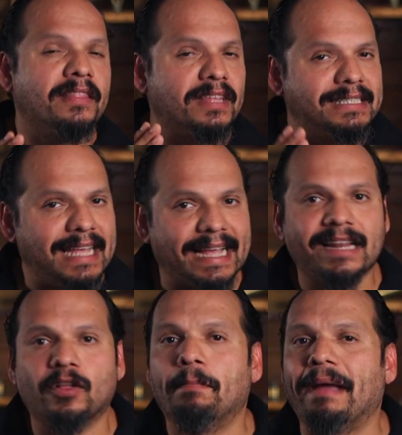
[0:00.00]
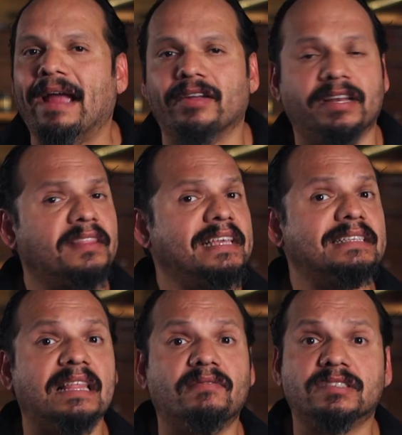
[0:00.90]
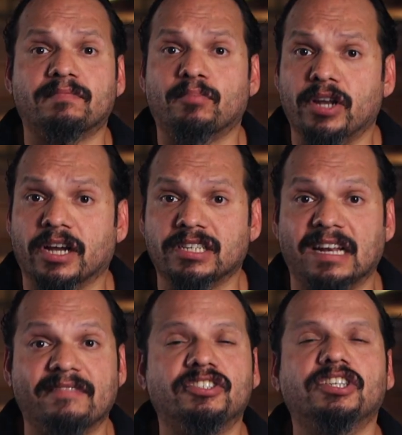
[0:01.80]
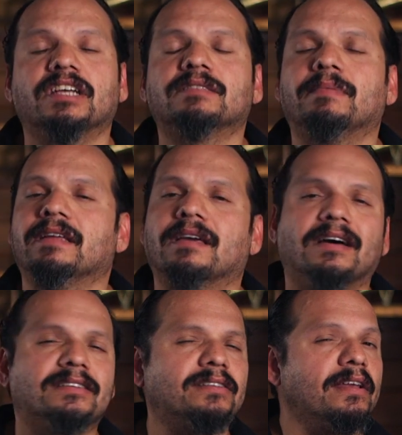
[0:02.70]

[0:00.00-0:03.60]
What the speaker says: The technical barrier to these levels of production have just been cut